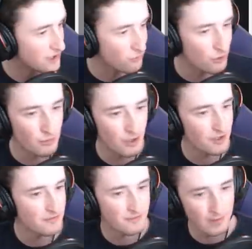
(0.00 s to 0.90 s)

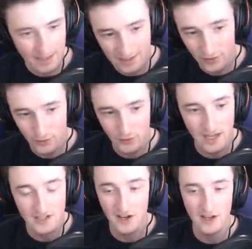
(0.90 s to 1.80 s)
robot played through
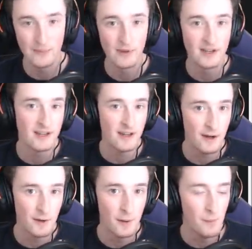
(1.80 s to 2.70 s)
that time.
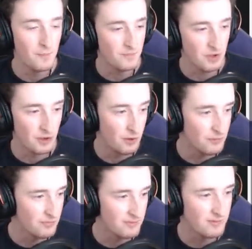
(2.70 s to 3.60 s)
Um, you know,
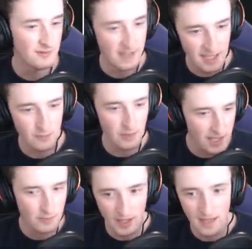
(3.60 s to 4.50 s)
game,
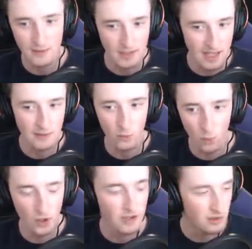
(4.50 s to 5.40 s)
game, game, game
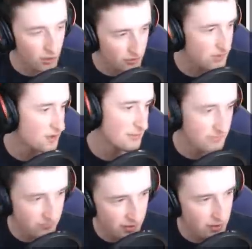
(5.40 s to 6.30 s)
won a lot of them.
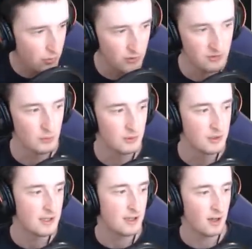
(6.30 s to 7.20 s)
Very possible.
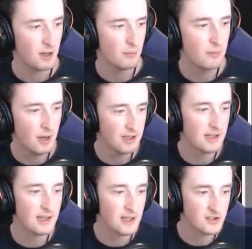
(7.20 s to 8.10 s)
Um, but
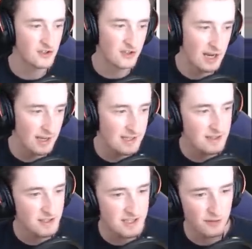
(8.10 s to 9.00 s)
it's just highlighting
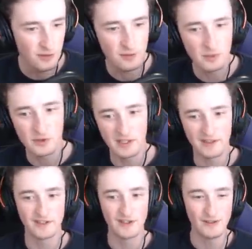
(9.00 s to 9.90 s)
the difference between
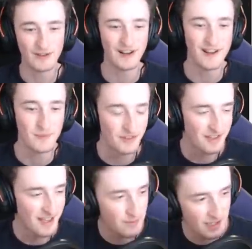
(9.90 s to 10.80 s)
the two climbs that
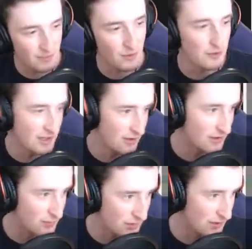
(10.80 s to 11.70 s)
Game King and Pro Neo
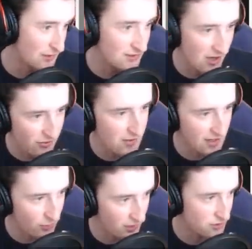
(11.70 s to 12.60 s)
experience. I find
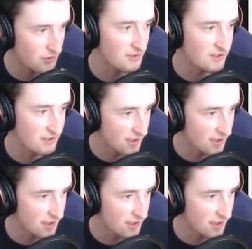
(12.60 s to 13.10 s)
that quite interesting